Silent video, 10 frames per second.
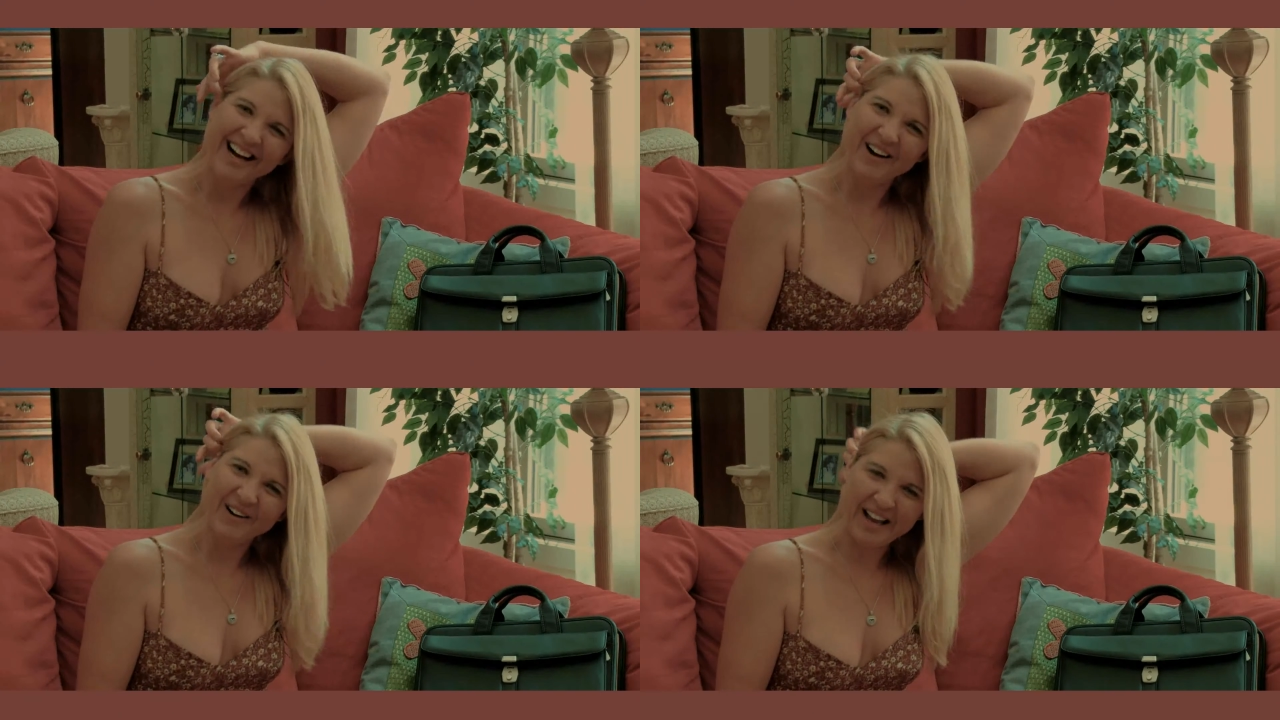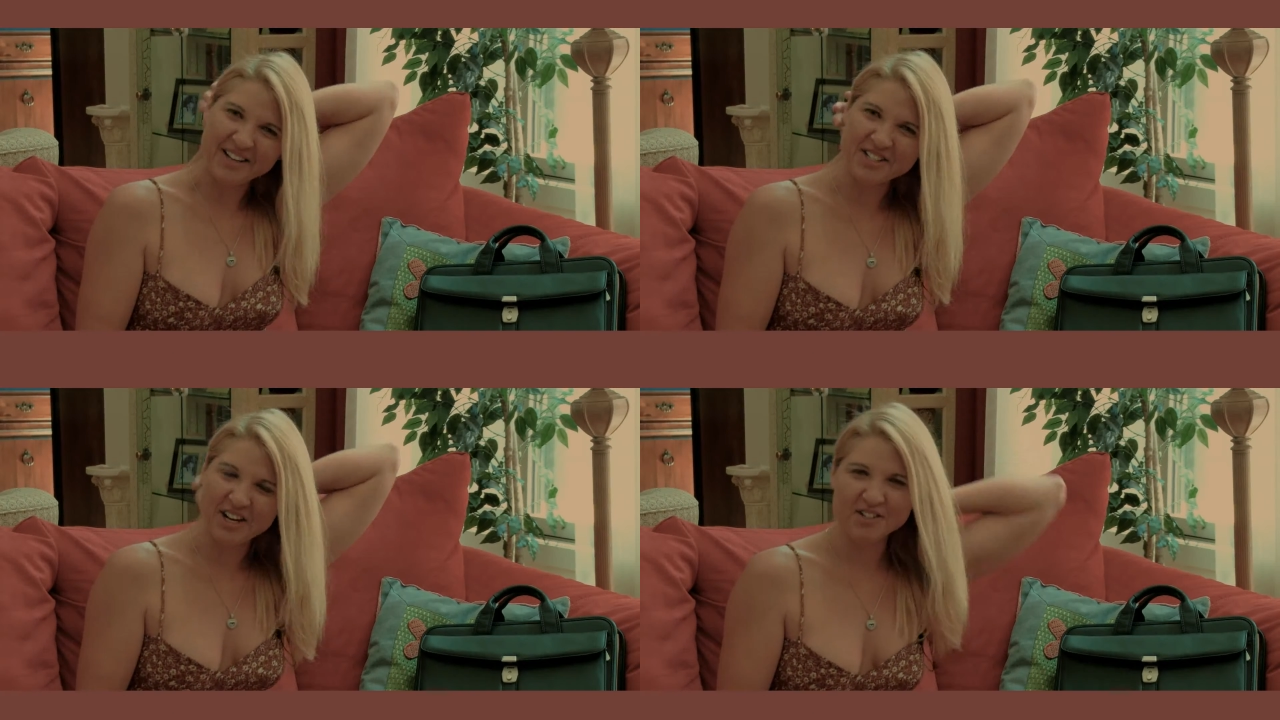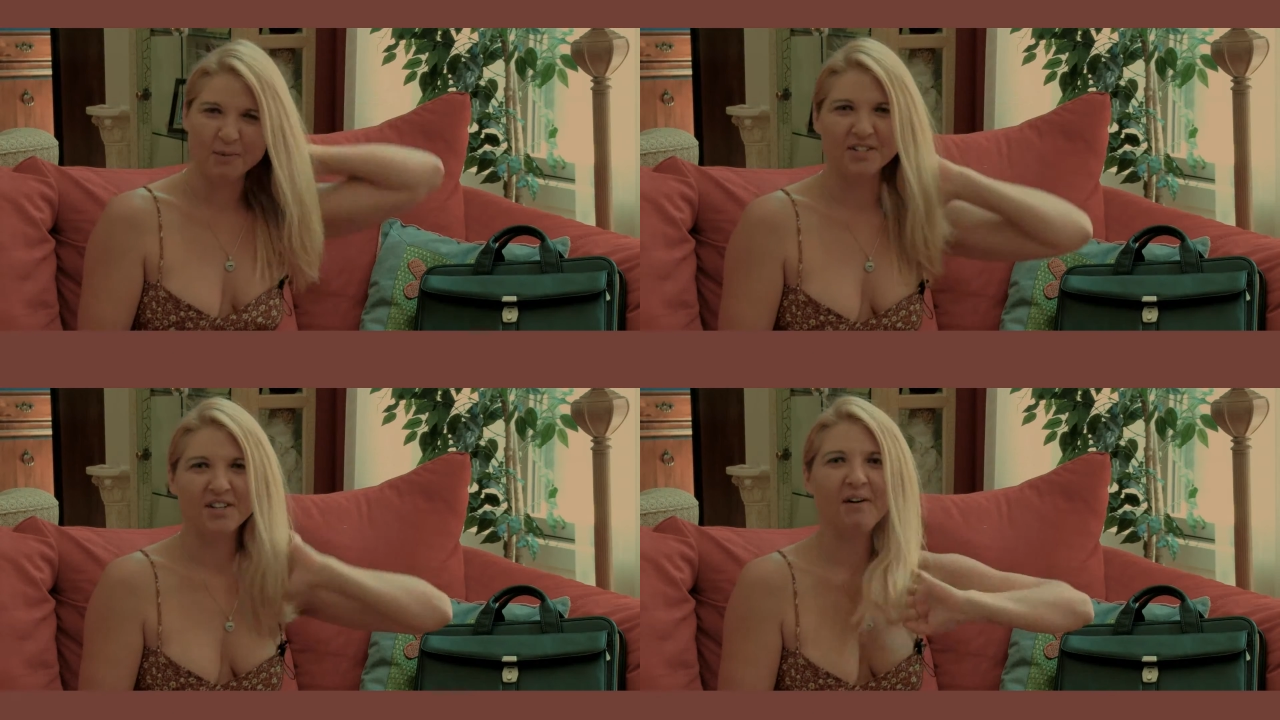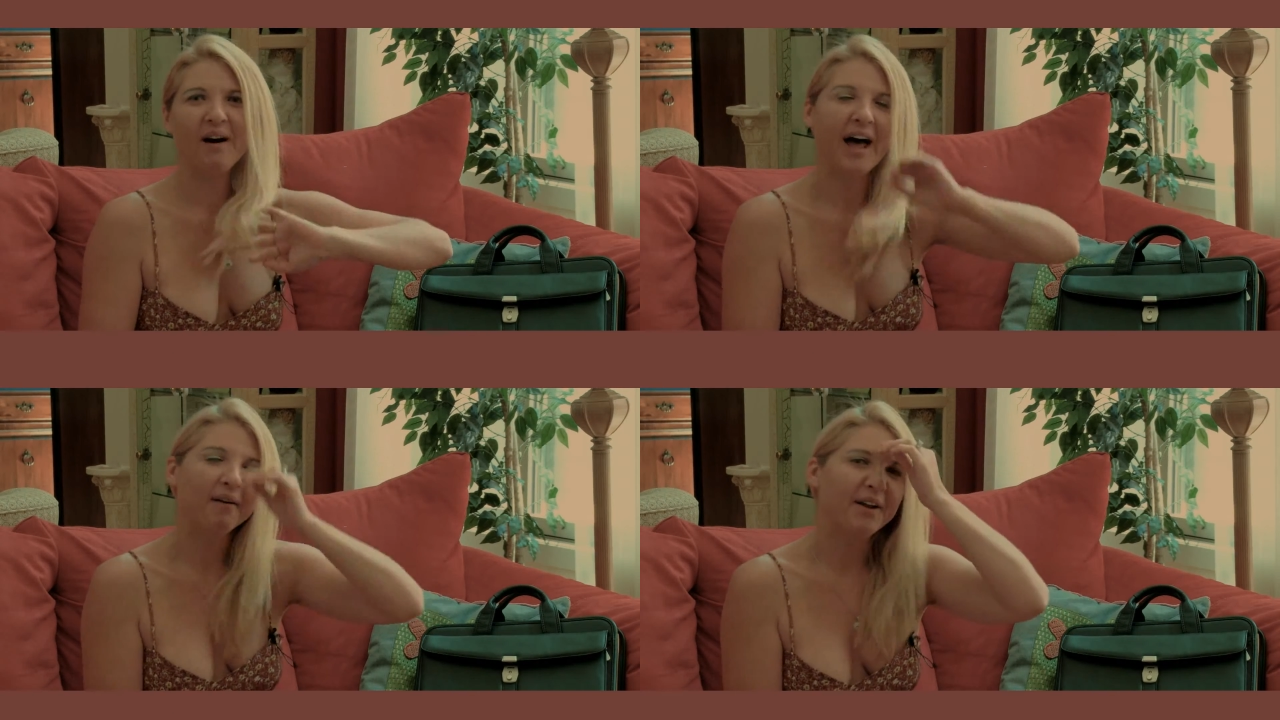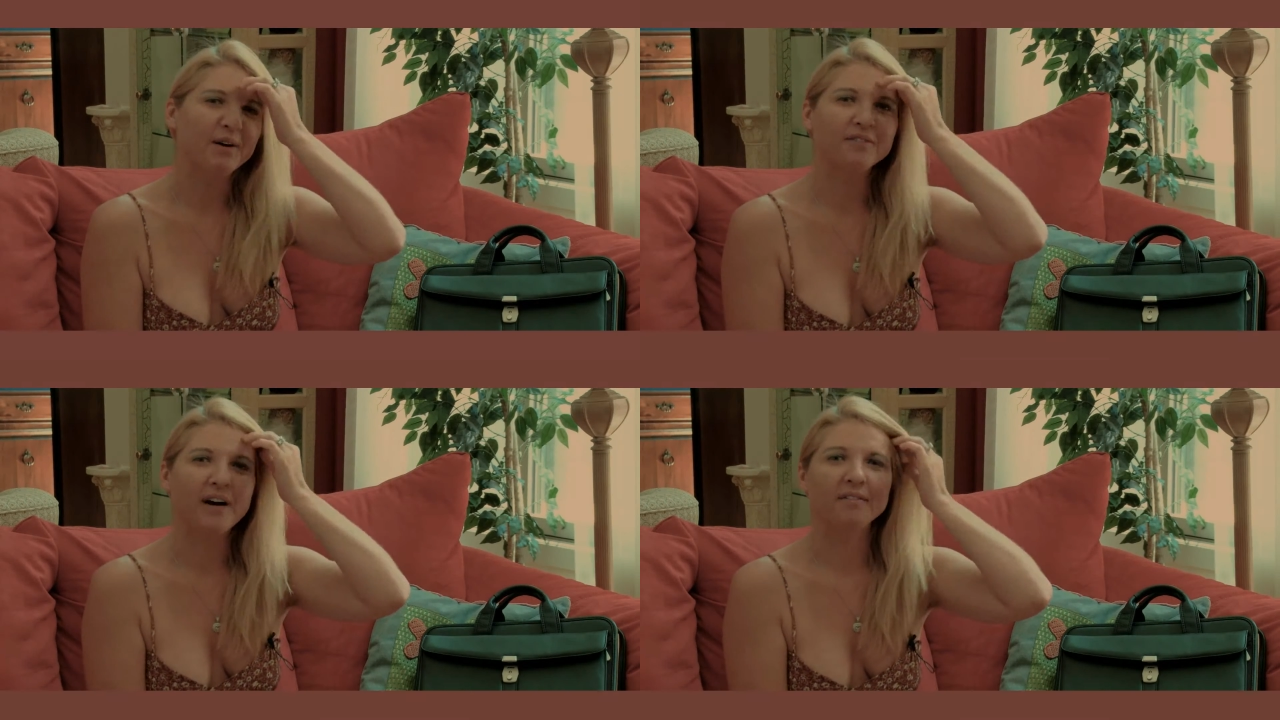Okay, she also wants to know, how do I
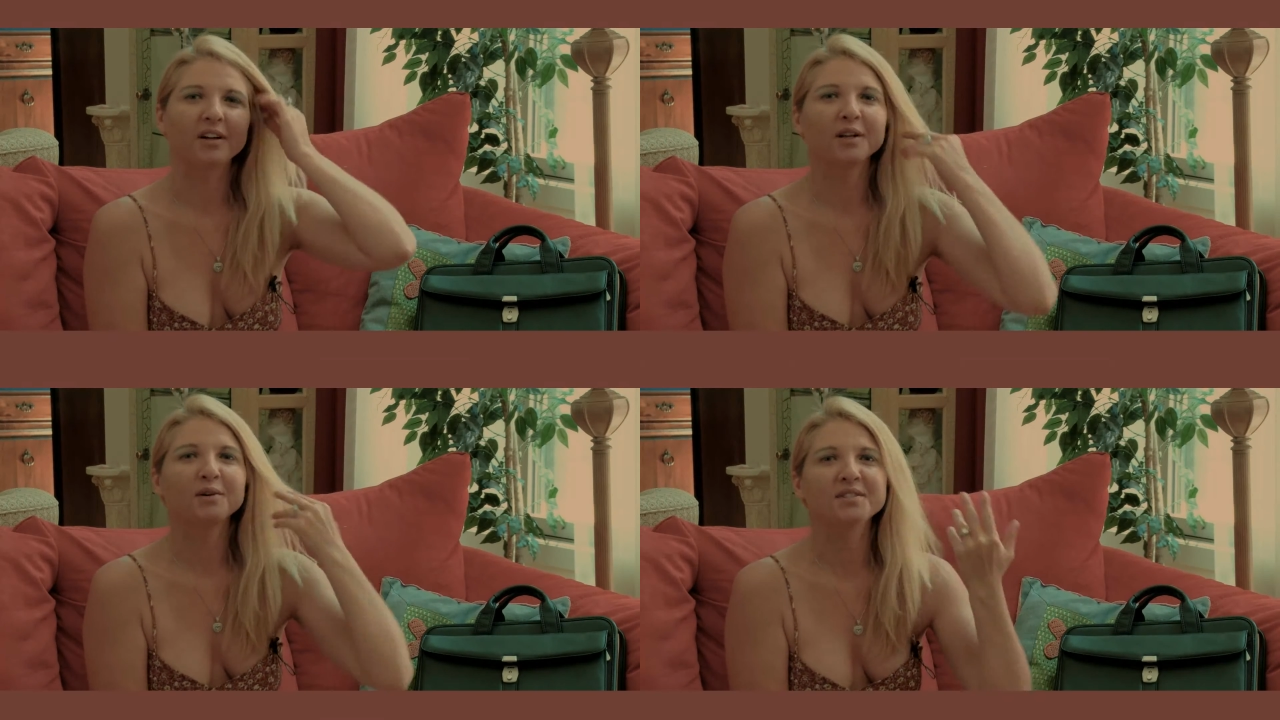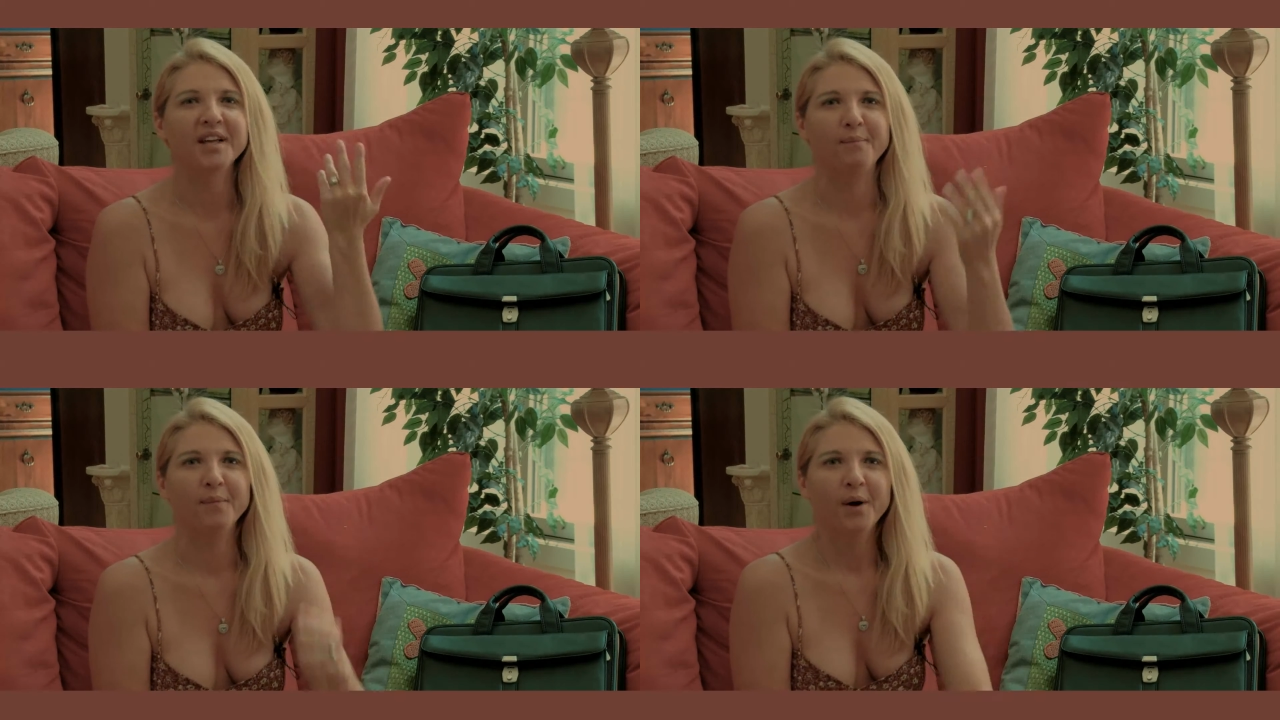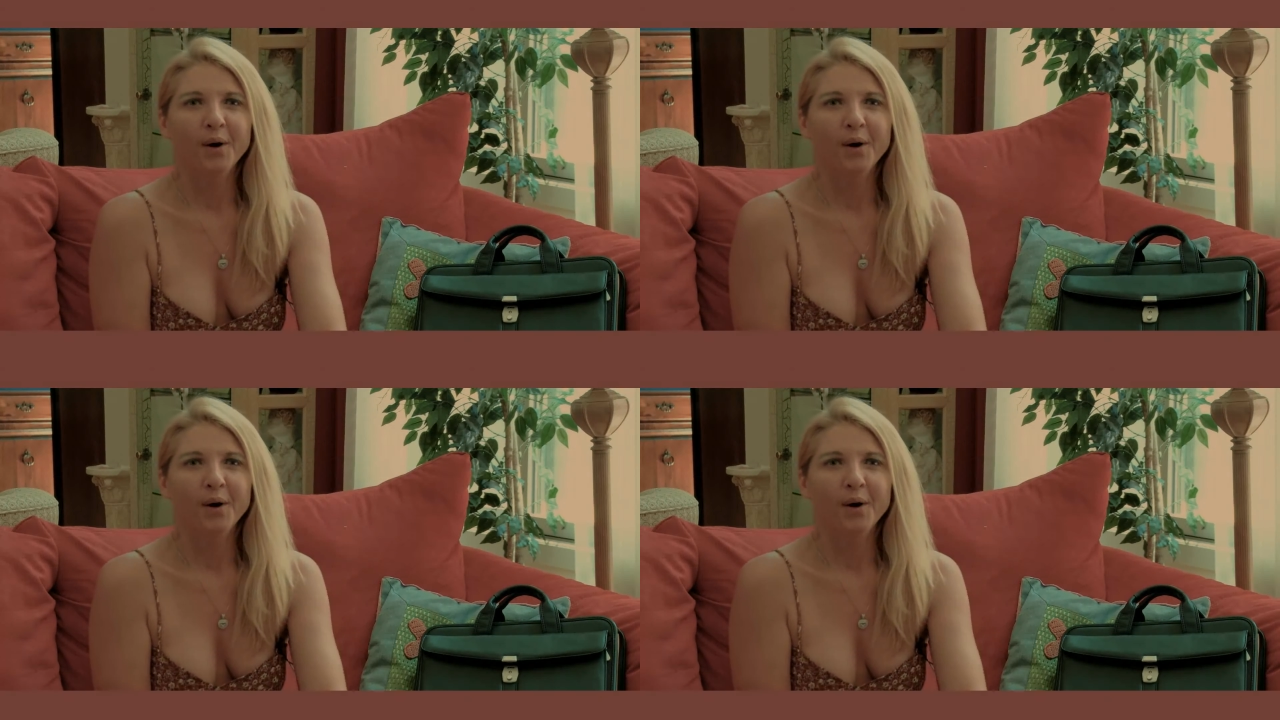know if I've closed them?